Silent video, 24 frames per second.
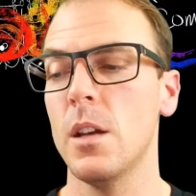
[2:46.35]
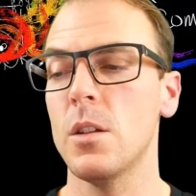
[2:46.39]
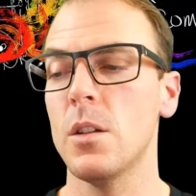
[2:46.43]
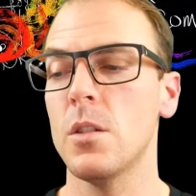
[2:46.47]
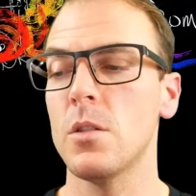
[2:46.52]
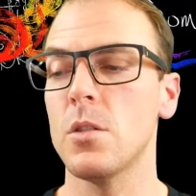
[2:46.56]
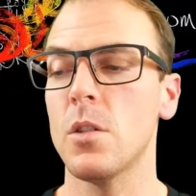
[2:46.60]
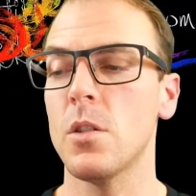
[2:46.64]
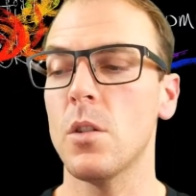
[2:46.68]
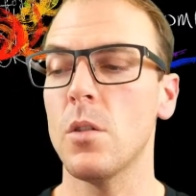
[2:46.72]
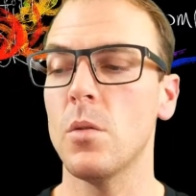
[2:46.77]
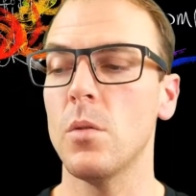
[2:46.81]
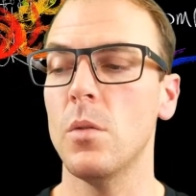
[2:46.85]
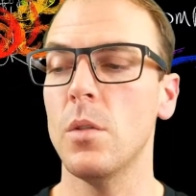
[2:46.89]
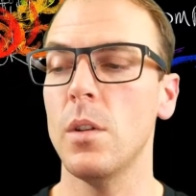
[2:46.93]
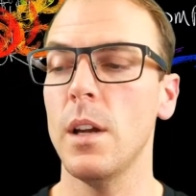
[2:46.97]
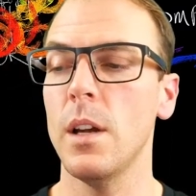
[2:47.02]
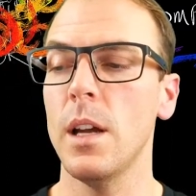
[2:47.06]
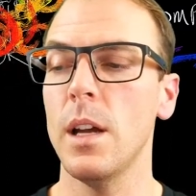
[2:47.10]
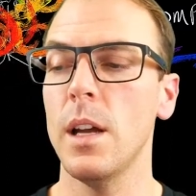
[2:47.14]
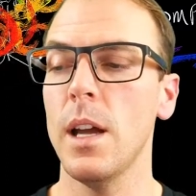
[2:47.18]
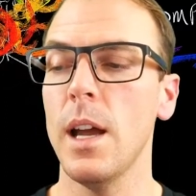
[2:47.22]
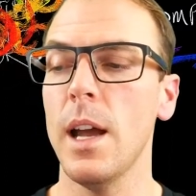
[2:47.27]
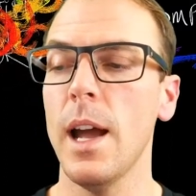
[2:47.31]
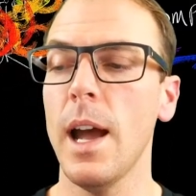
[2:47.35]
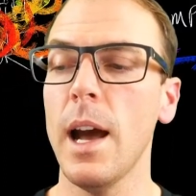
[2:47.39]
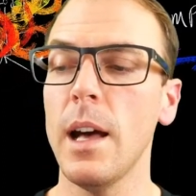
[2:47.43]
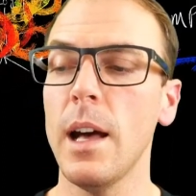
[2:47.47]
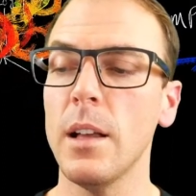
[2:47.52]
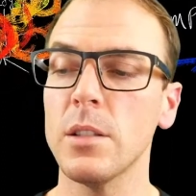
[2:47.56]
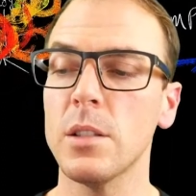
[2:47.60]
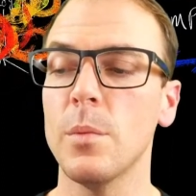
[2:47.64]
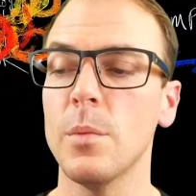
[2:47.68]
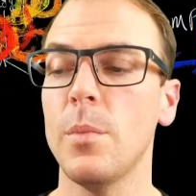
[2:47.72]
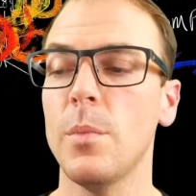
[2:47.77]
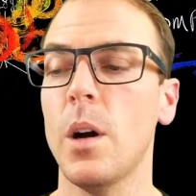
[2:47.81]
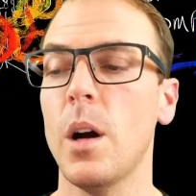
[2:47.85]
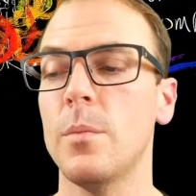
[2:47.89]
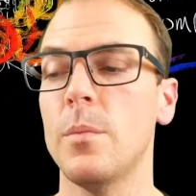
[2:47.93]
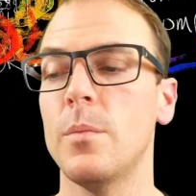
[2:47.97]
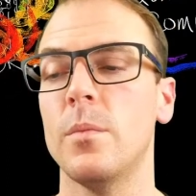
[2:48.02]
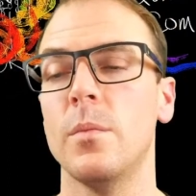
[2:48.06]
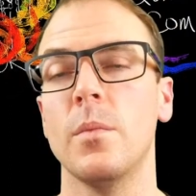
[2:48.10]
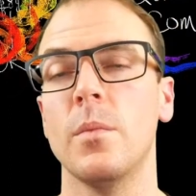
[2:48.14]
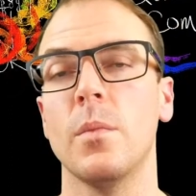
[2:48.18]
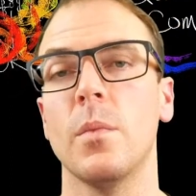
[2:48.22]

So Alice and Bob